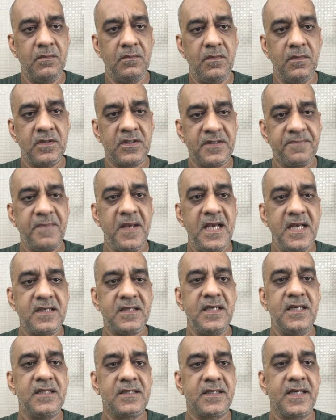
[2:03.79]
space
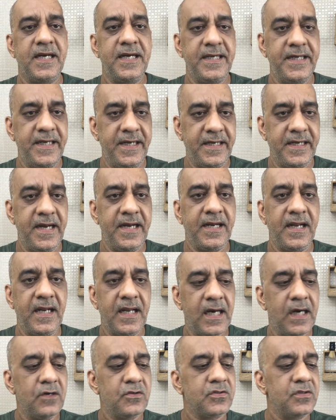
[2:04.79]
inside it, it
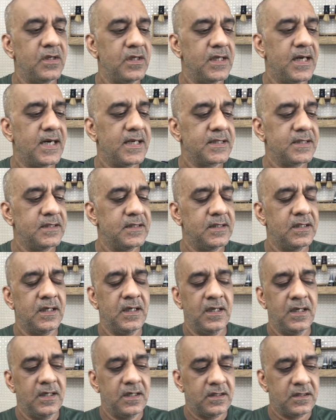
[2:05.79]
allows the lather
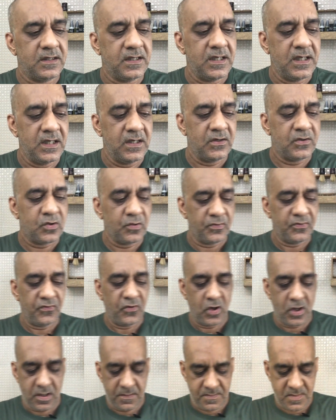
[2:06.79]
to
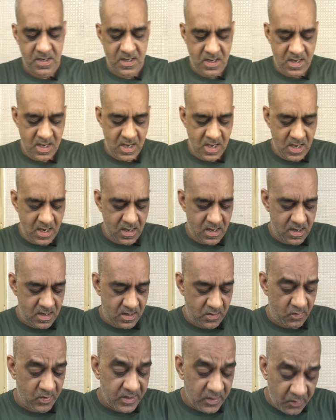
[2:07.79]
form
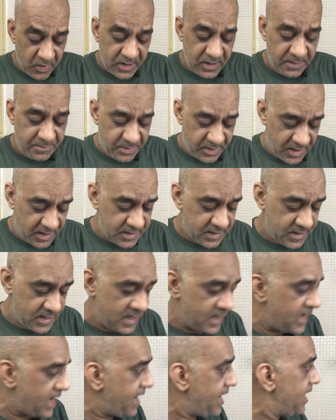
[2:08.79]
with the brush.
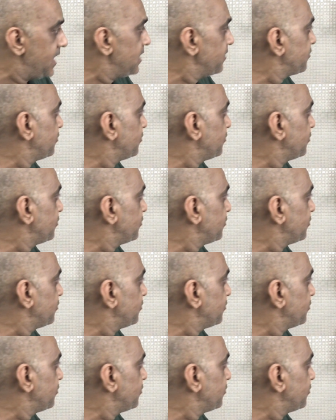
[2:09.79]
And of